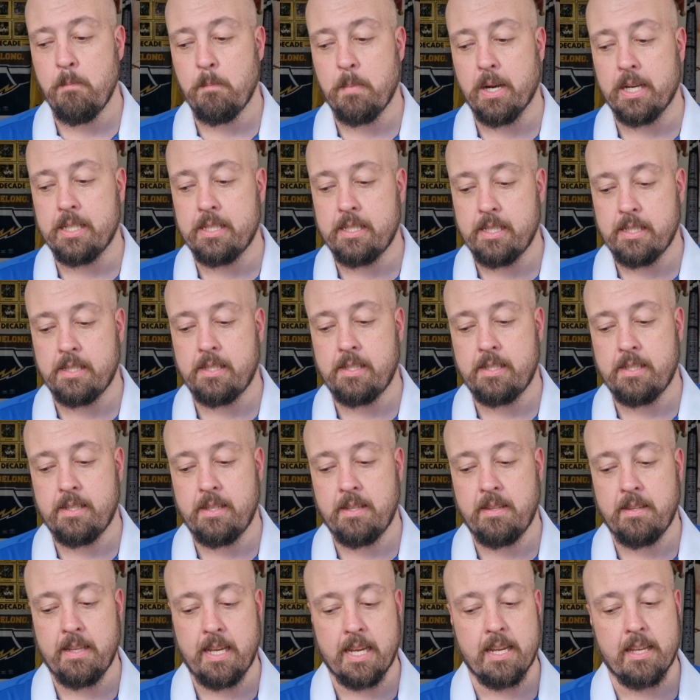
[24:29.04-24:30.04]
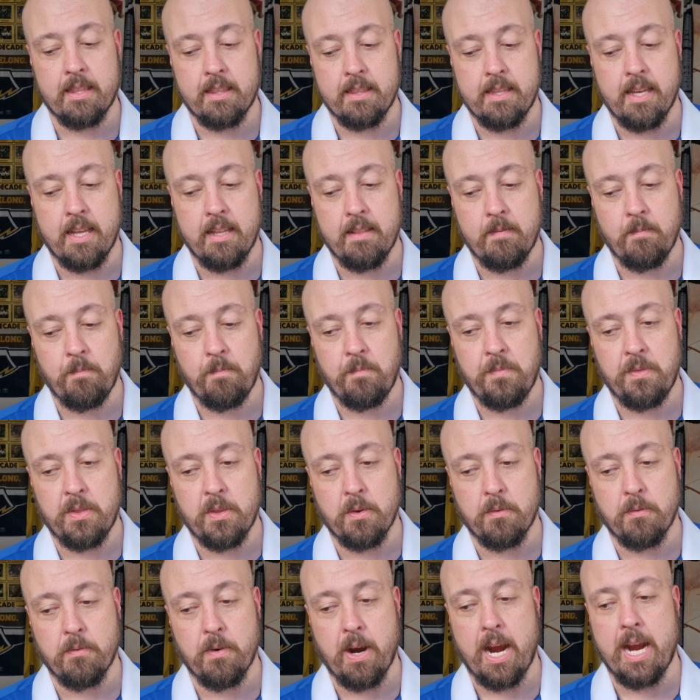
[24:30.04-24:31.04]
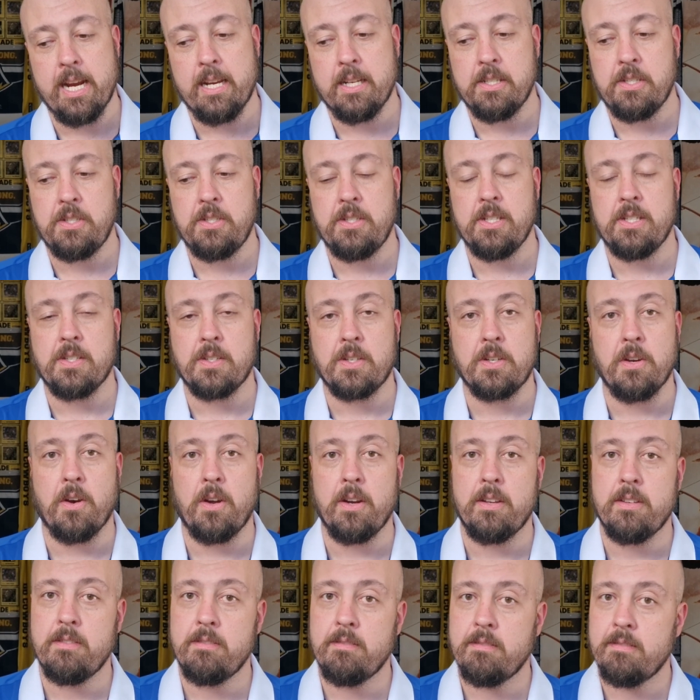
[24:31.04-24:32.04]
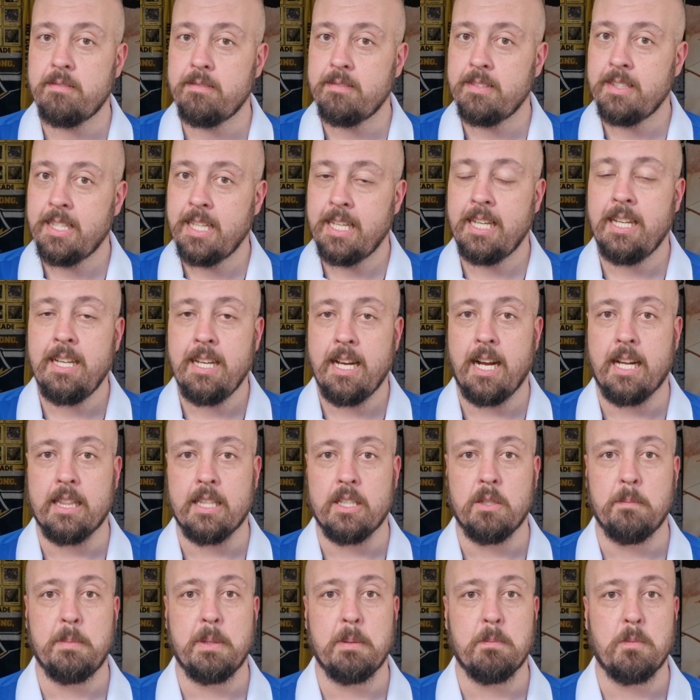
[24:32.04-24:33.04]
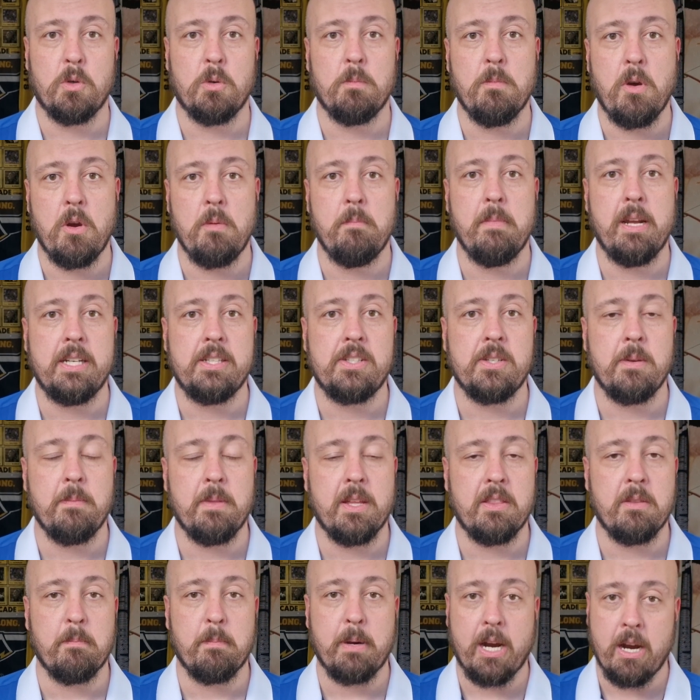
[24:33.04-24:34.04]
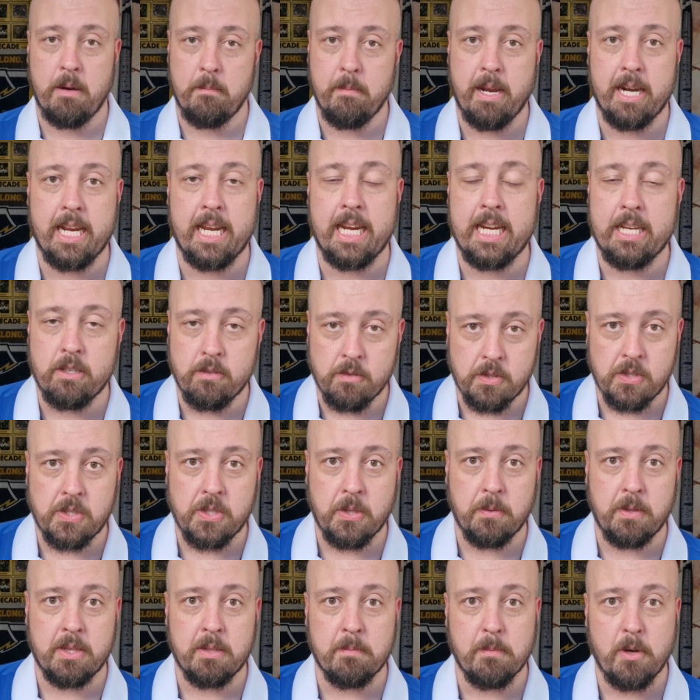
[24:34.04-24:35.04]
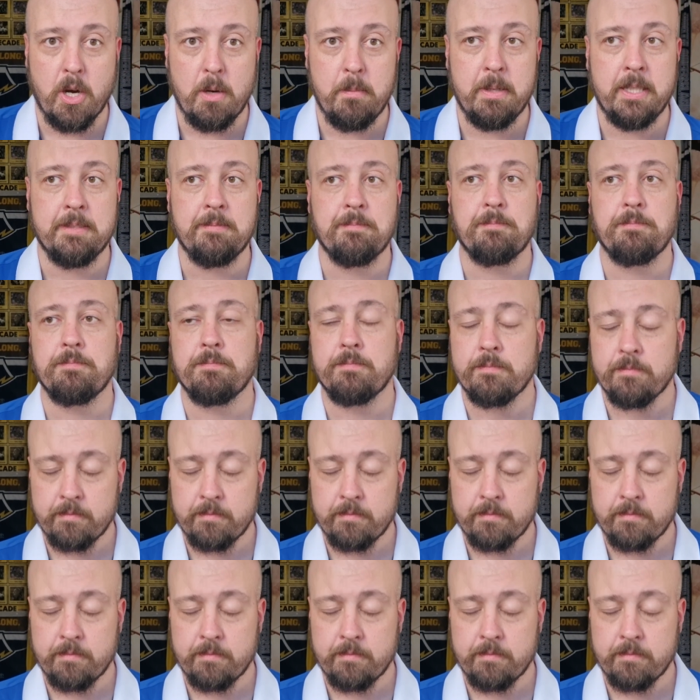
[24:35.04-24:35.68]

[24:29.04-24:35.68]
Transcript: But I just think that the Raiders just got a little bit more momentum than the Parramatta Eels do at the moment.